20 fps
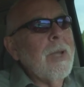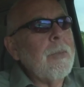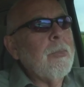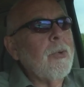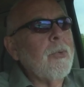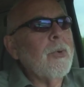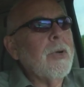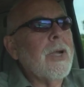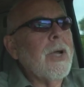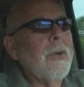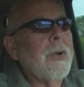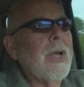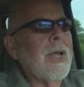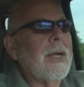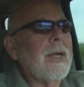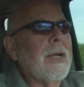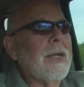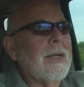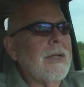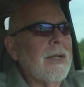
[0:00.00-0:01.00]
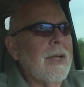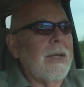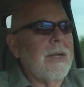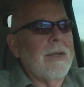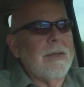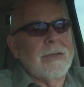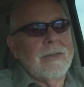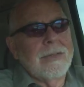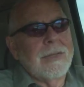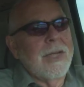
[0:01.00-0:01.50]
people would go down
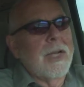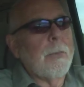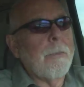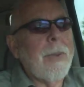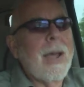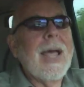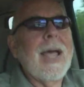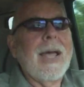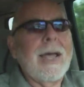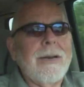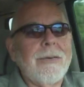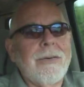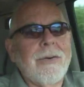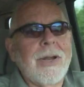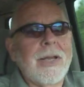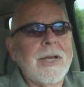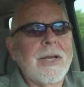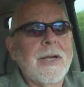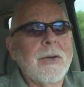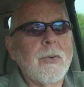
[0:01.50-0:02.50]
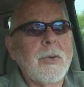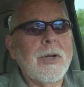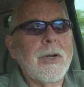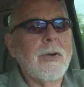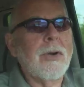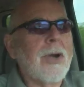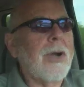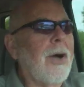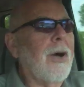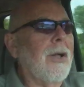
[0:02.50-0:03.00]
and get a pint. Around here we
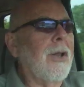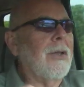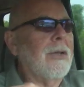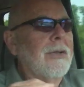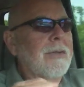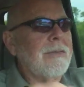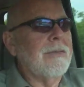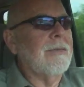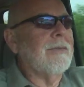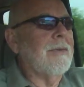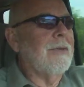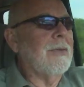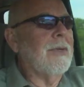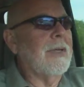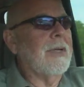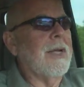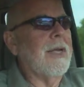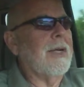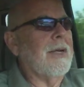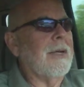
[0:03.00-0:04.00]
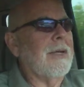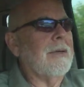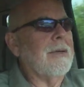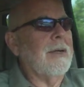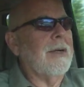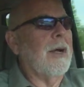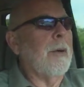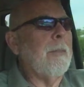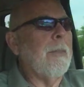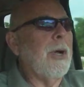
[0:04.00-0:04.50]
don't call it, we get
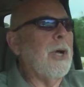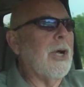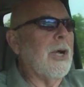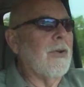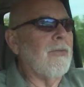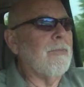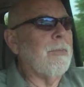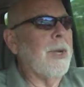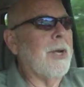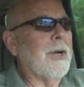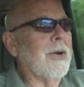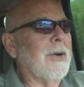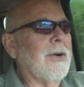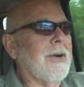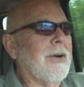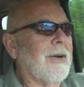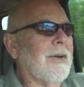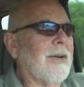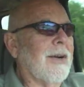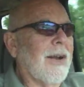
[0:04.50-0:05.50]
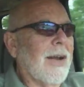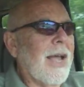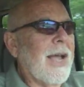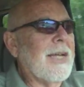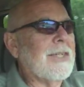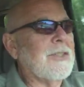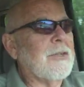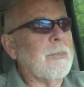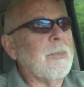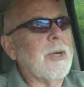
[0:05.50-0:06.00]
a mug of beer or a
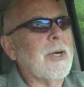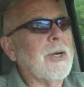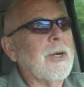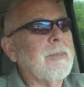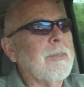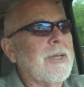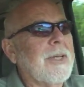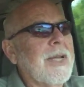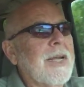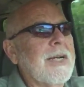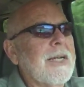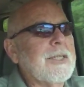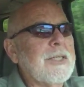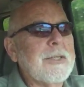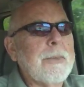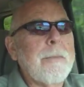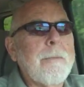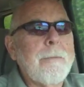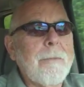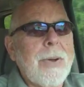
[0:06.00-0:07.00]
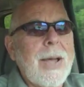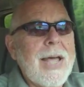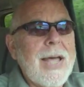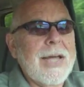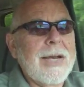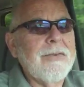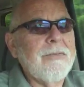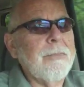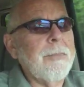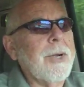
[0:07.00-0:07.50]
glass of beer, but there it's a
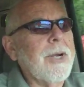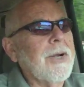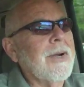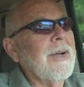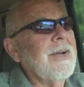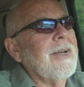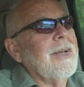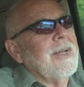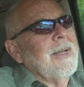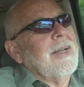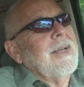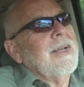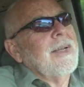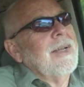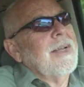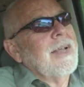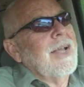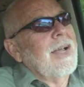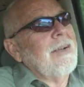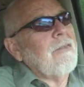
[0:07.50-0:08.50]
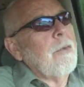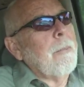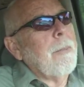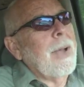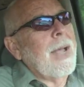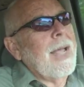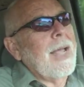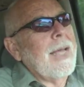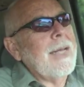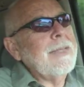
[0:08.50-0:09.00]
pint of beer. Have a
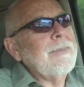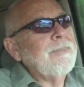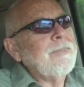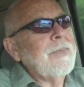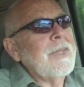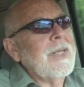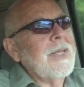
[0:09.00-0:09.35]
pint,